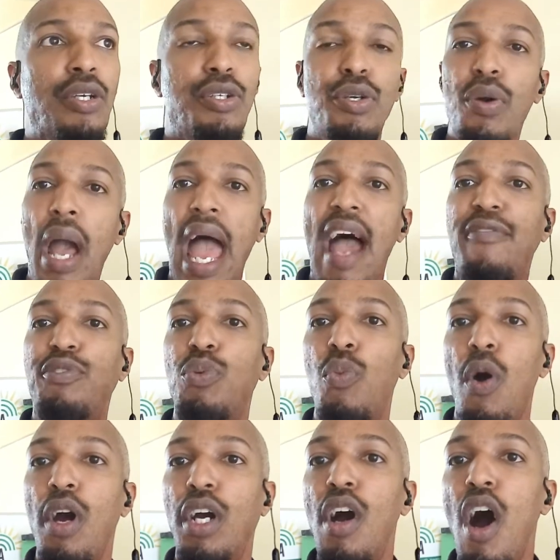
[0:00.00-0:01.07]
you have to
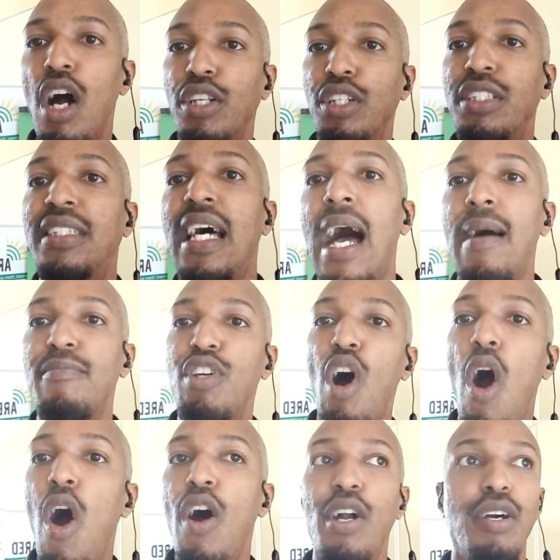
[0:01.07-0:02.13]
work 100 times
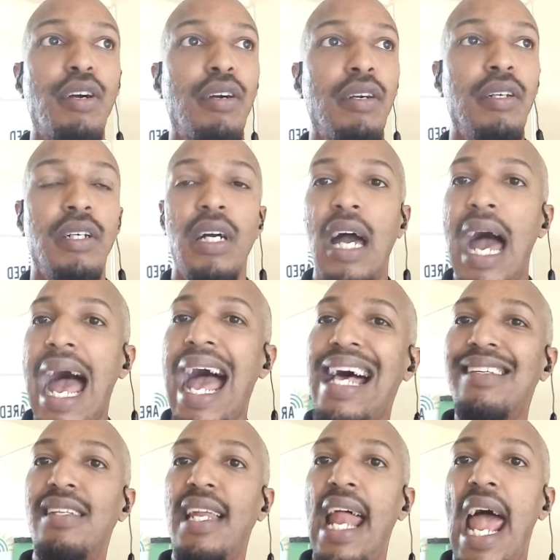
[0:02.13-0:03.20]
harder
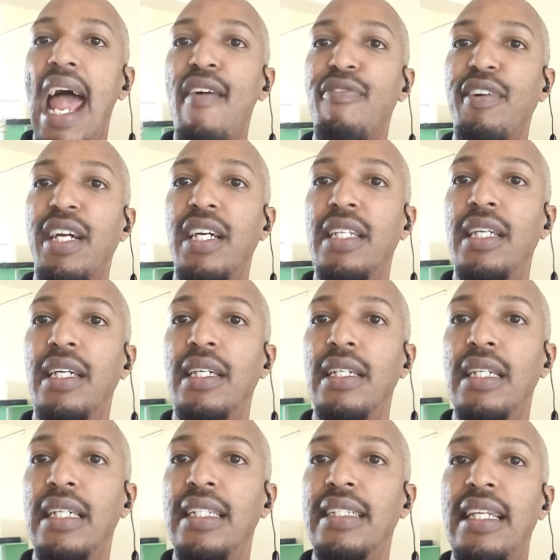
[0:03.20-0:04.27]
as an African
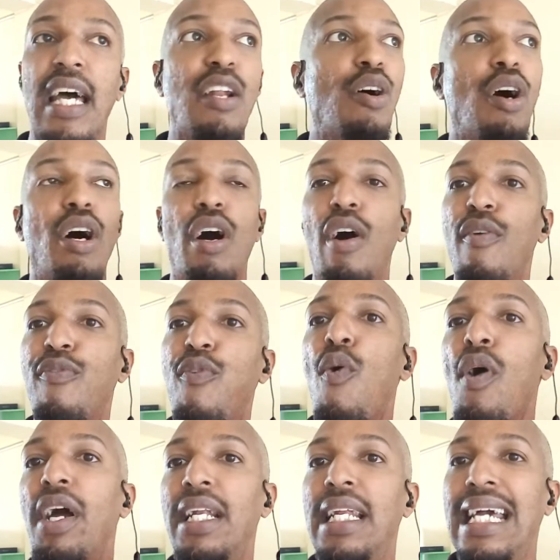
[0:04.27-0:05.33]
than a
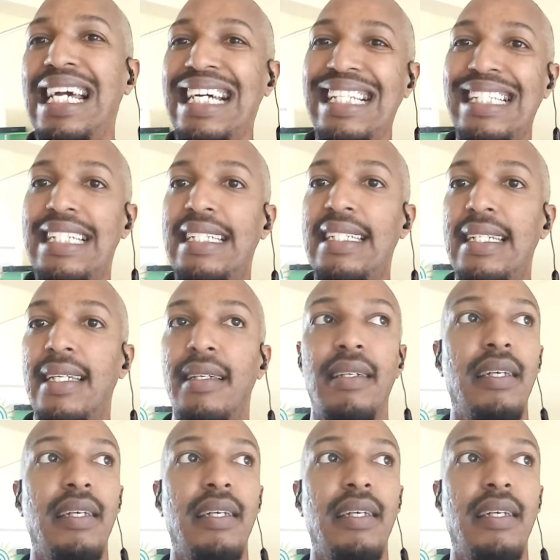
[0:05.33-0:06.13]
foreign entity.